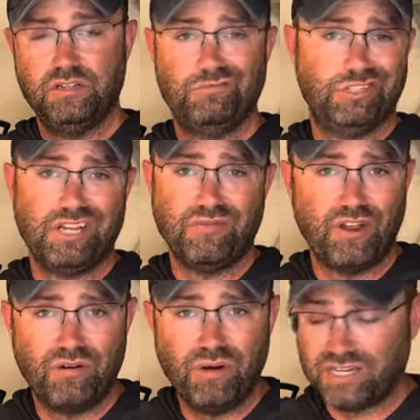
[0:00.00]
to
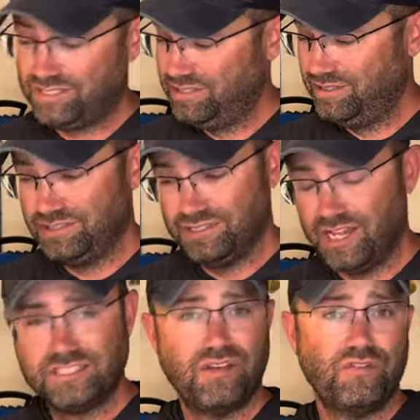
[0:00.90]
$700. This is
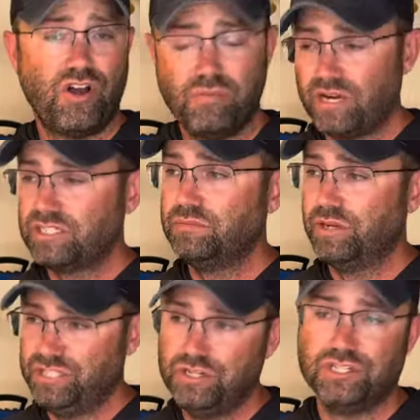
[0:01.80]
not $700,
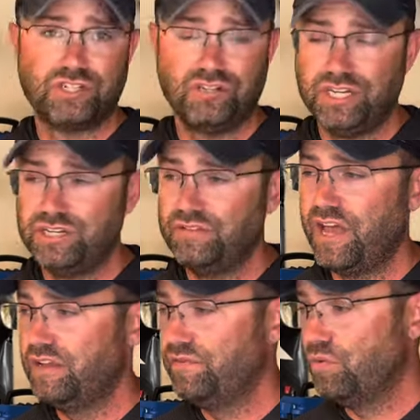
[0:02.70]
but you could certainly do
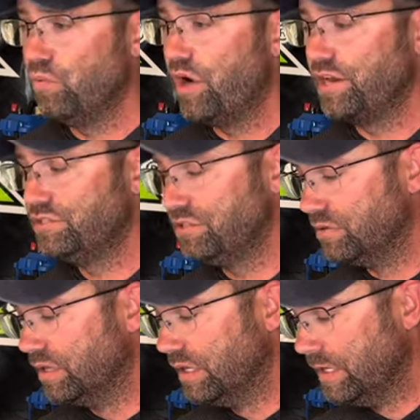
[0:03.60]
that if you wanted
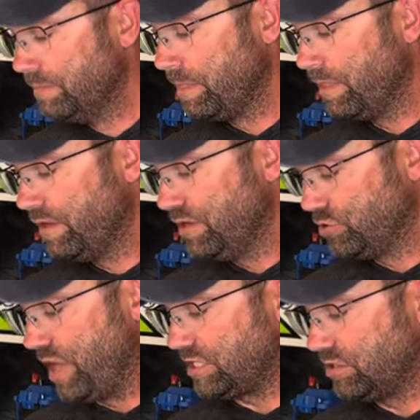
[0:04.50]
to. So
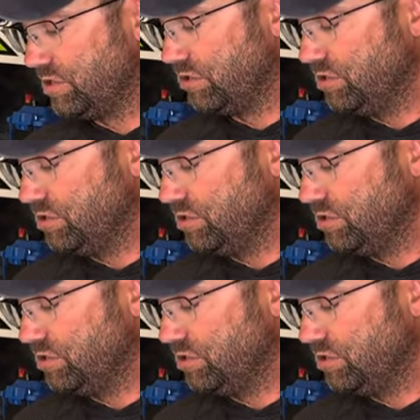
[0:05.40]
that's the